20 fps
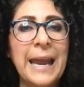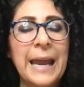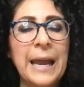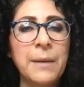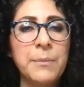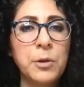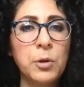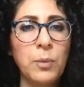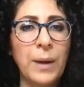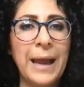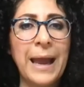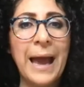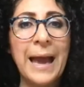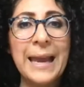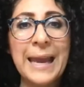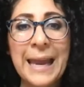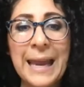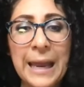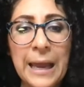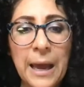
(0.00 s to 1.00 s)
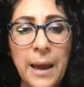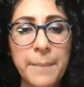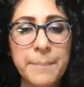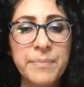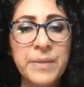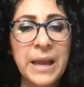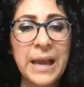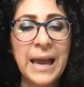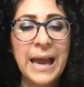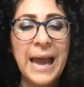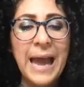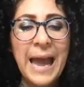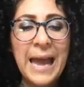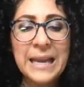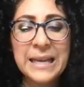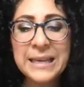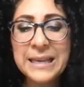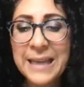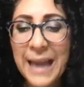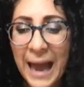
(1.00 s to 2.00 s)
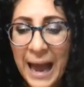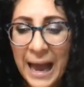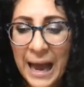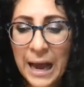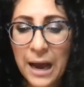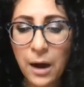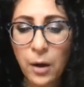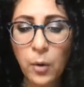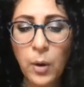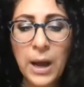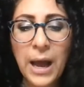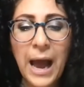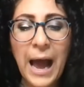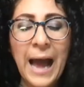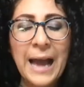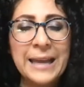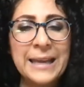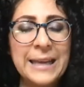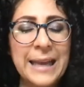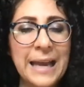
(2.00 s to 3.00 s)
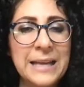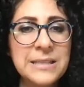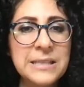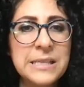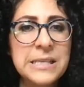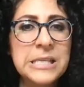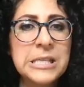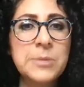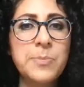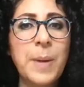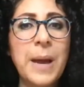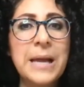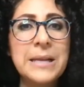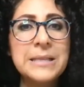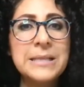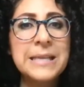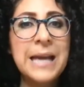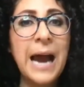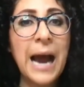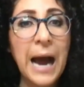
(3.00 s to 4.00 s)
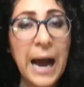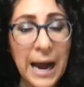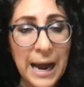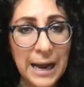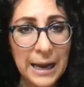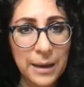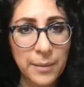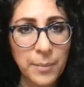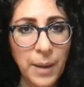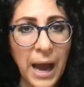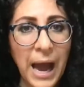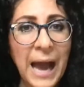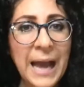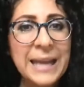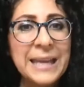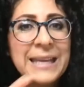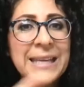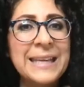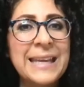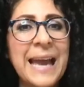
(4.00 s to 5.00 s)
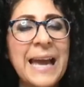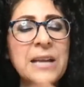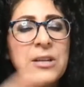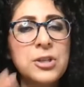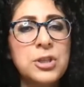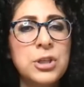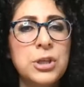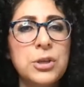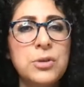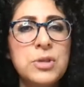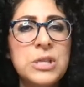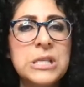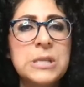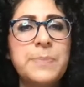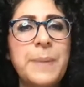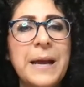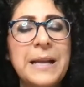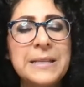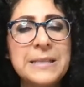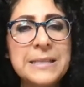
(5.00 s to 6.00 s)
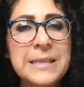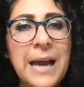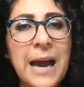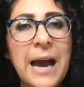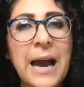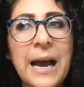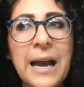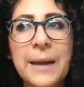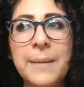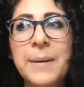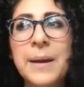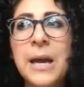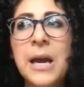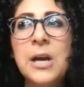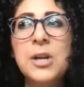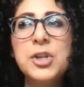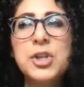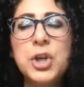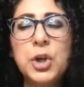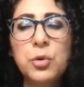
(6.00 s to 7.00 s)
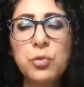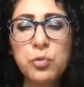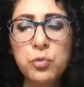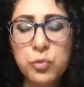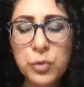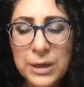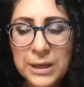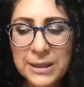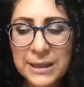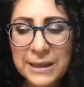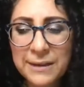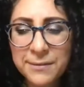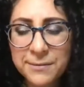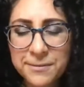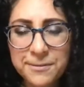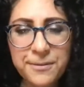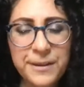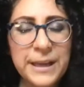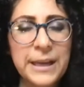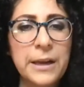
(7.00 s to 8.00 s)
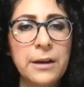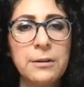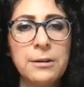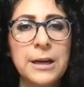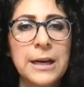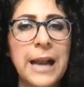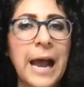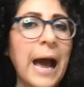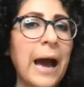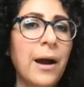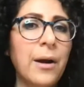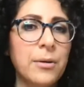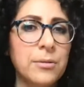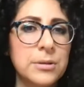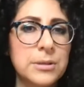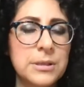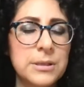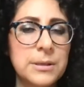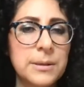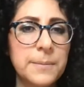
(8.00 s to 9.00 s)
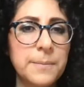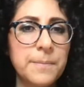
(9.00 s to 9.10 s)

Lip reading: am the way I am. And now I get to spend time. I get to spend time to really figure it out,